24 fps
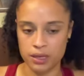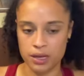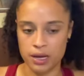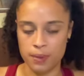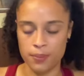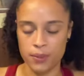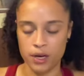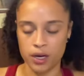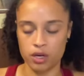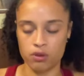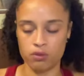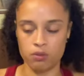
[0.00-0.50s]
I'm
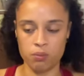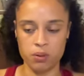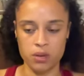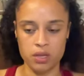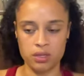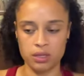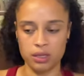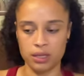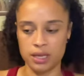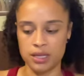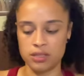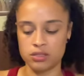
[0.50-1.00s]
not gonna repeat
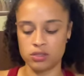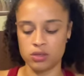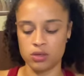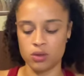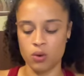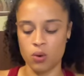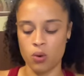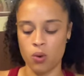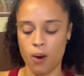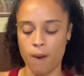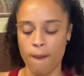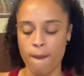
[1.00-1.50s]
the lesson,
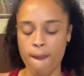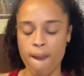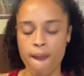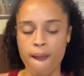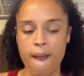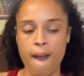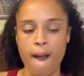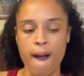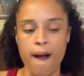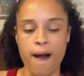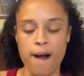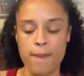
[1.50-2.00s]
or
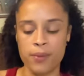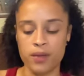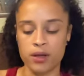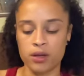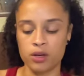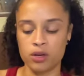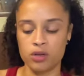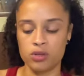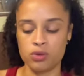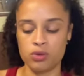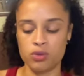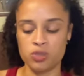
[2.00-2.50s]
I'm not
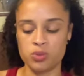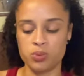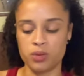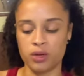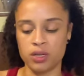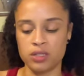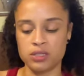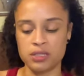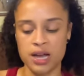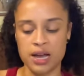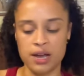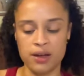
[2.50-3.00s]
gonna do this
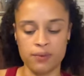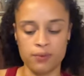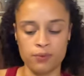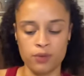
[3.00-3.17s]
because I,